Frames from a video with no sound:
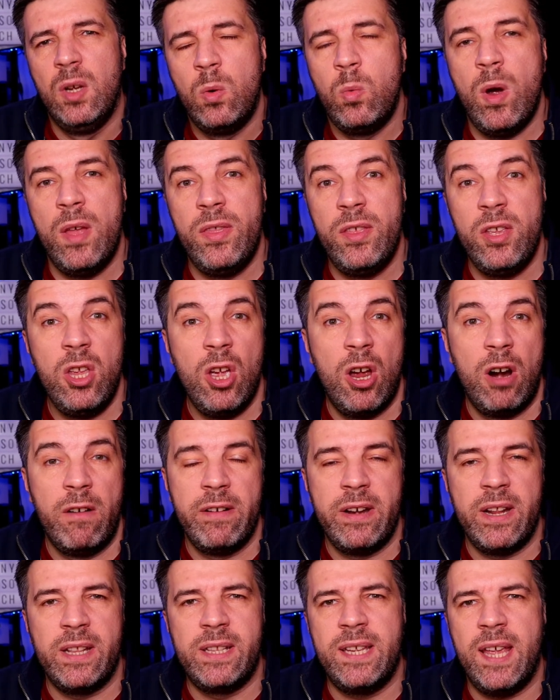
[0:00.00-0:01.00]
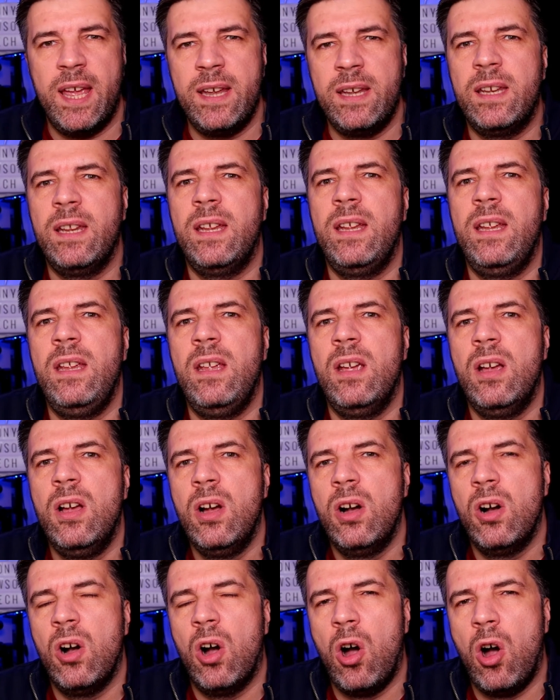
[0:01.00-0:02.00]
whether you're an attendee
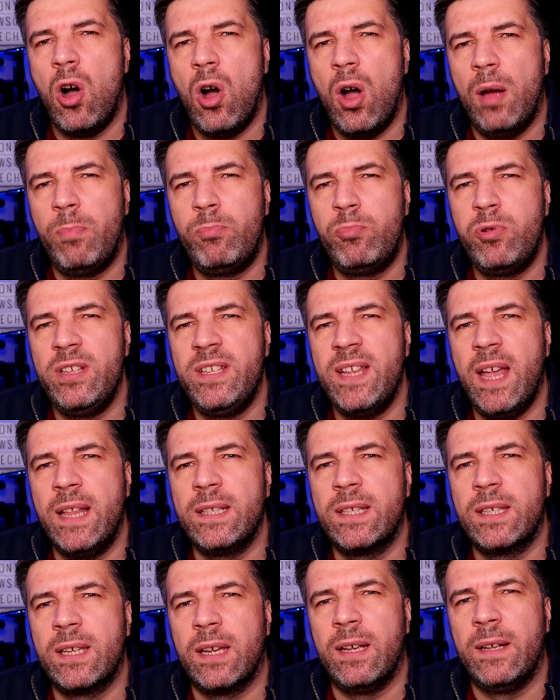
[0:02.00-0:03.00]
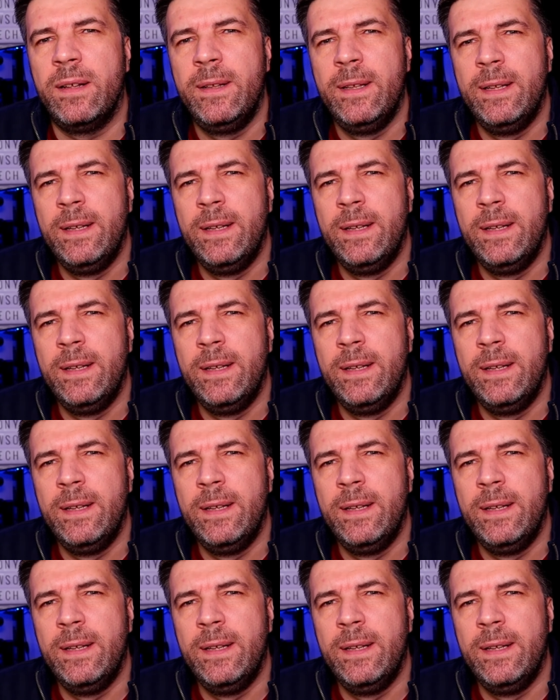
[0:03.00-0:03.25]
or a presenter.